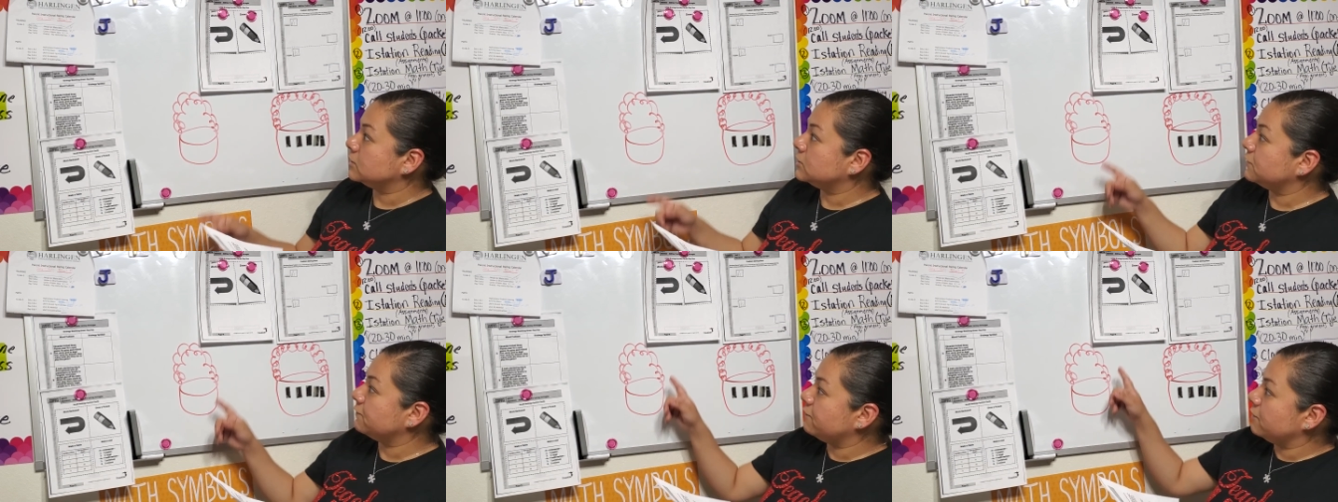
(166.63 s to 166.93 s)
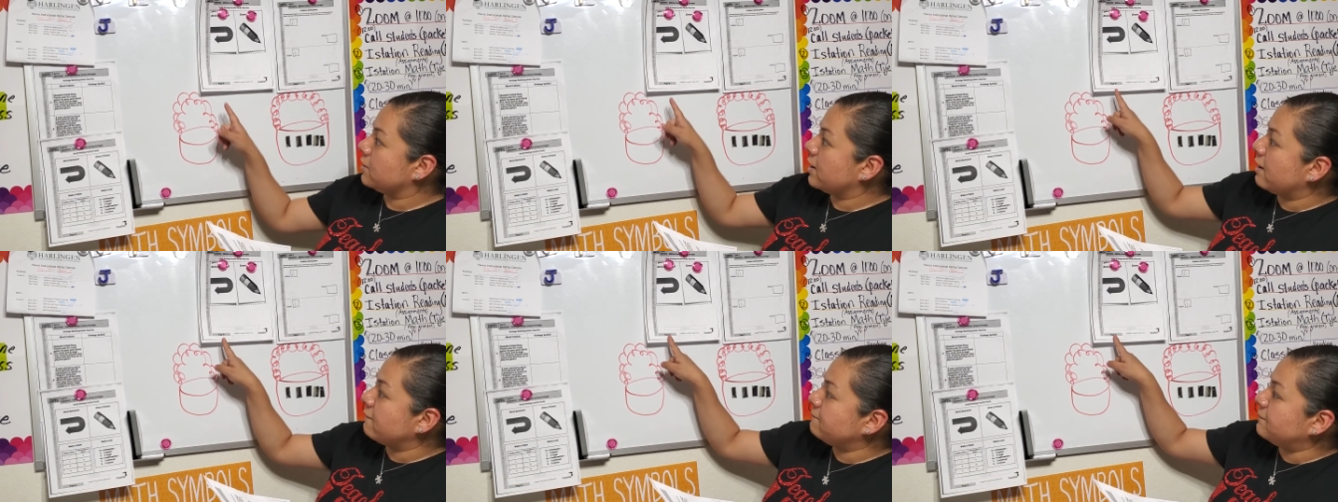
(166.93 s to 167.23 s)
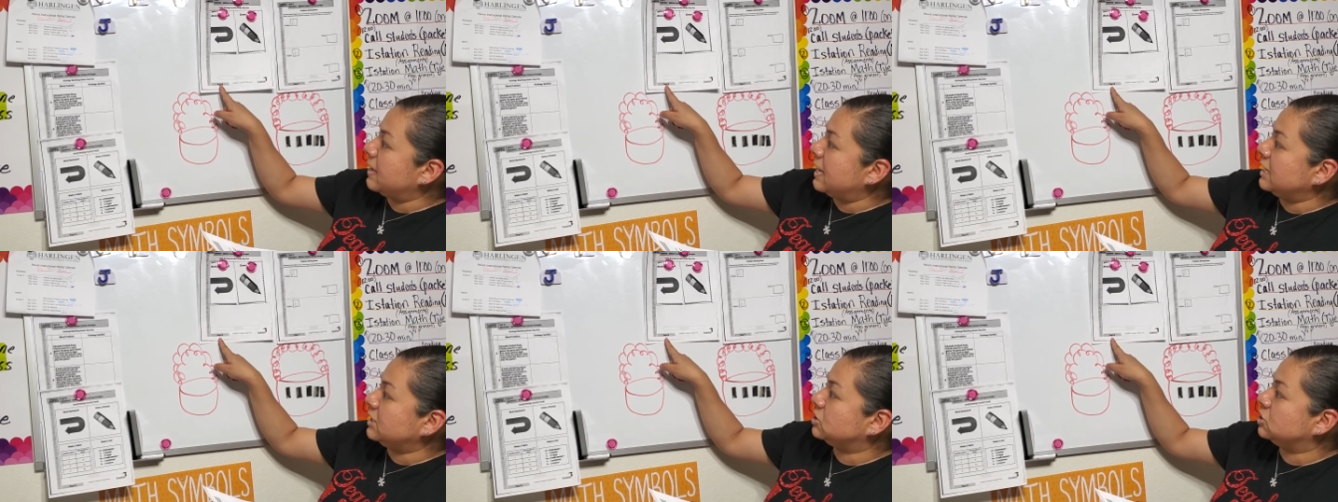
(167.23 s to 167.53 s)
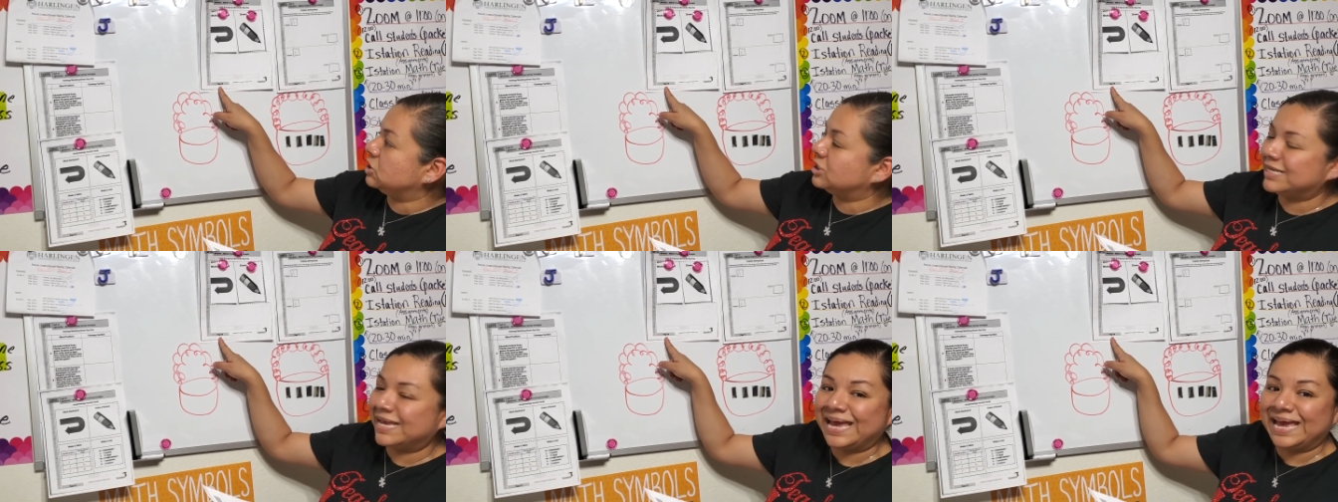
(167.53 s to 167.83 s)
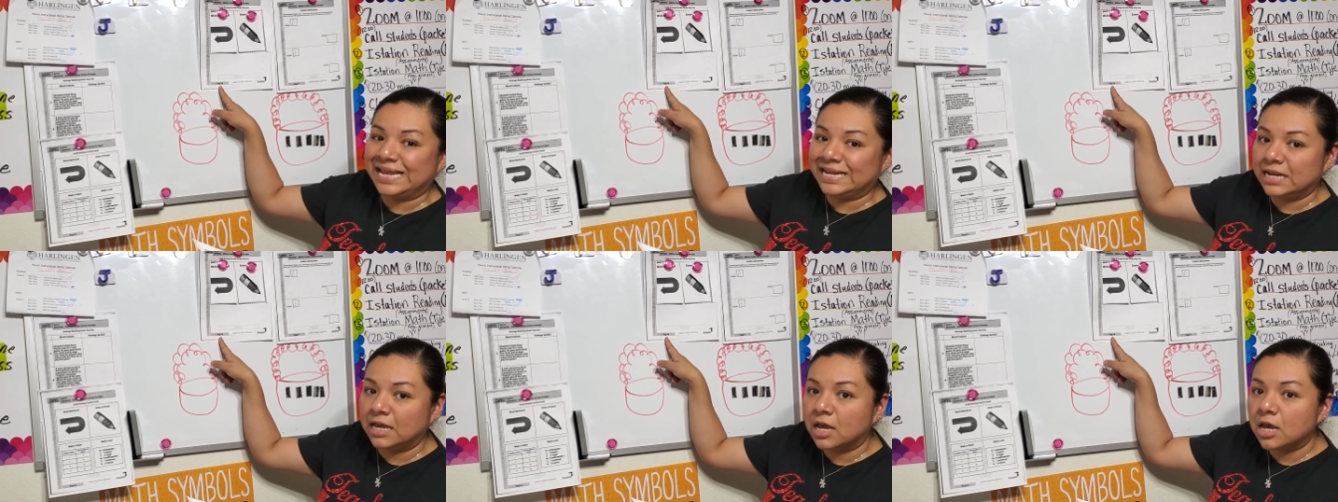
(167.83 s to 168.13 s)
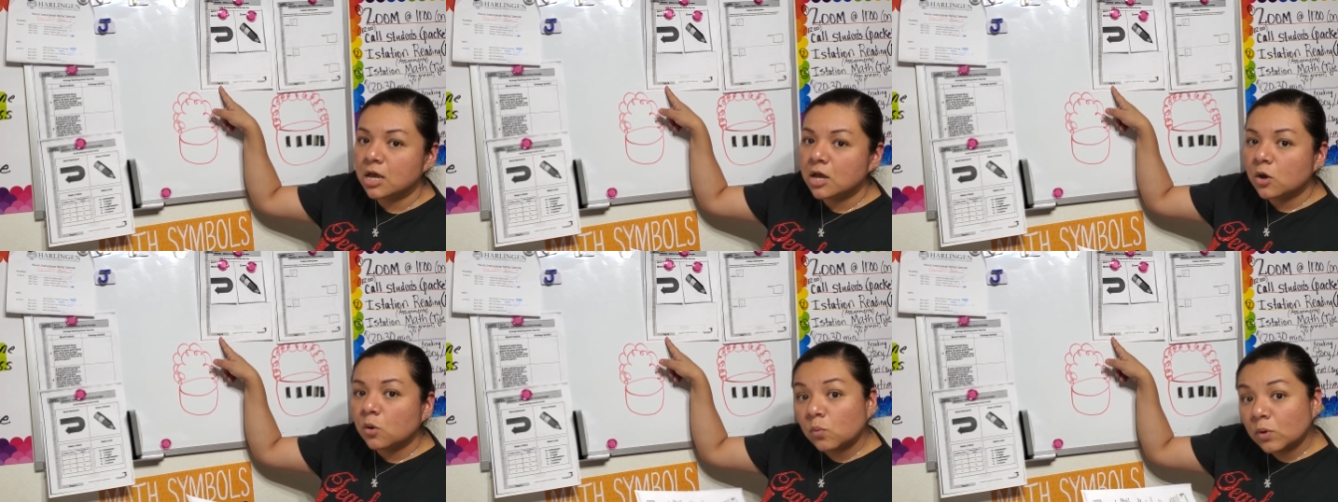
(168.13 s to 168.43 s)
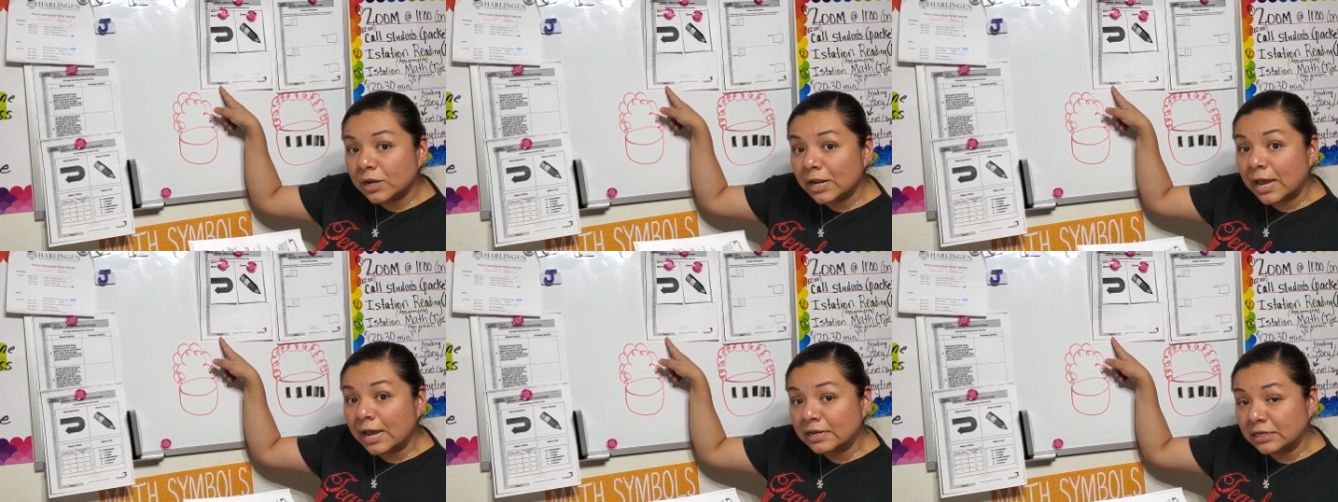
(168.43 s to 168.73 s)
So if you have page 10
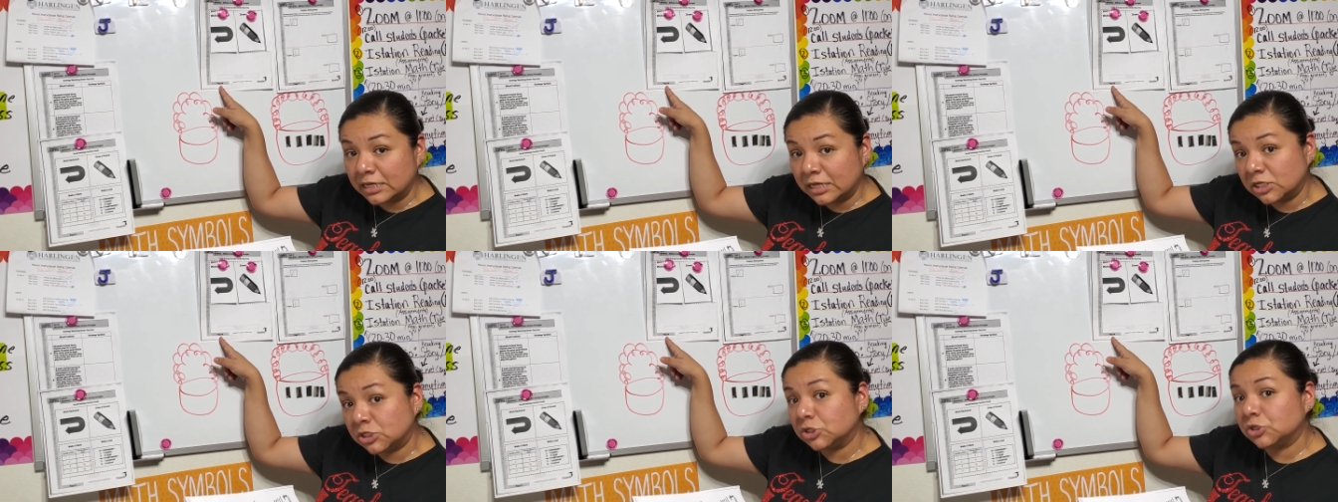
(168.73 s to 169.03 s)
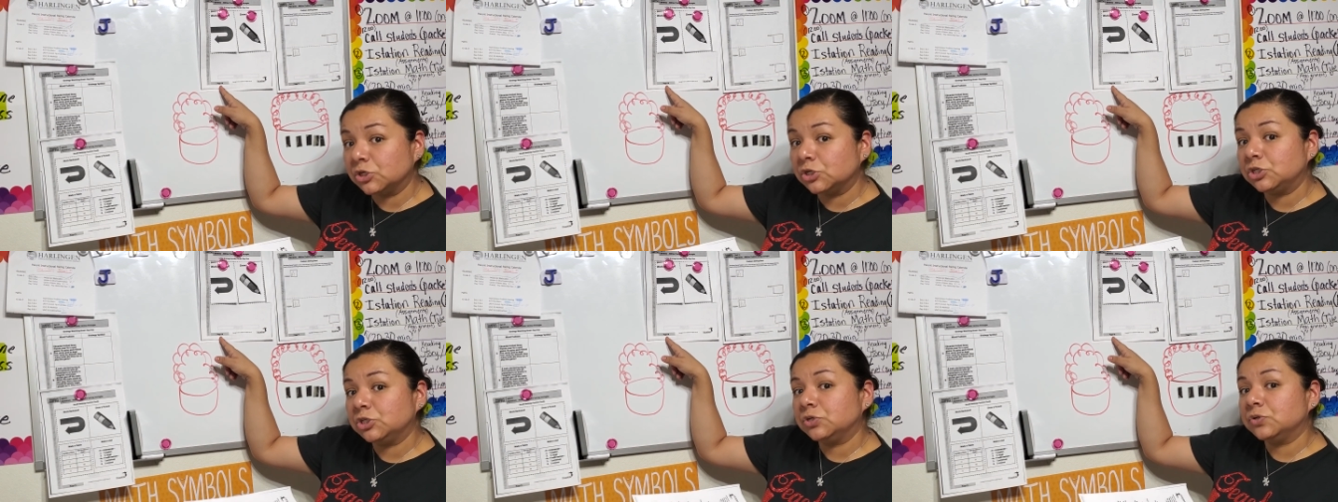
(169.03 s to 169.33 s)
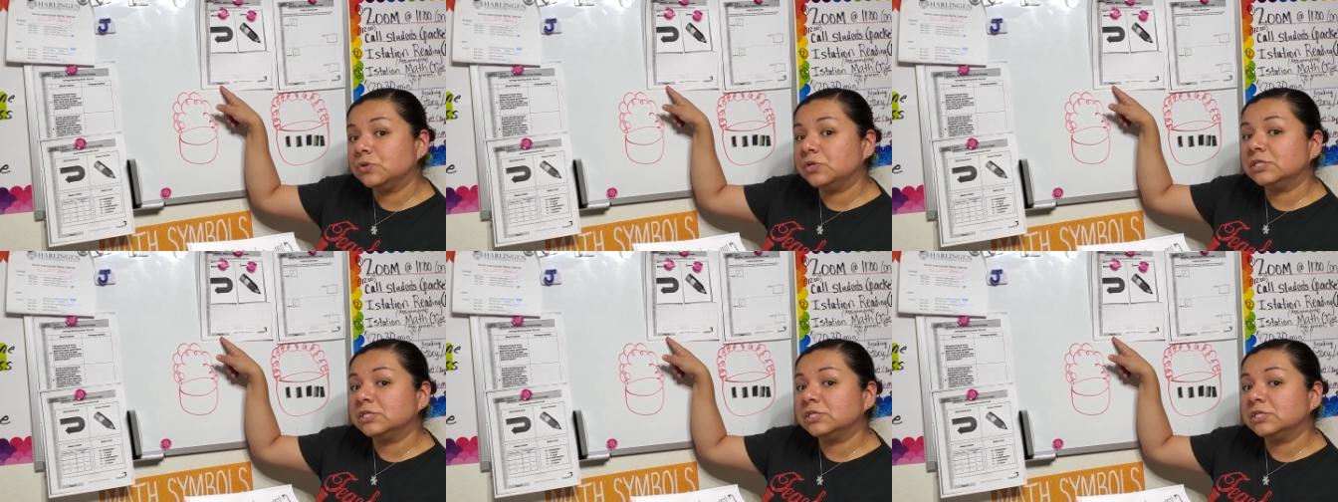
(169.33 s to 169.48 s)
what I need you to do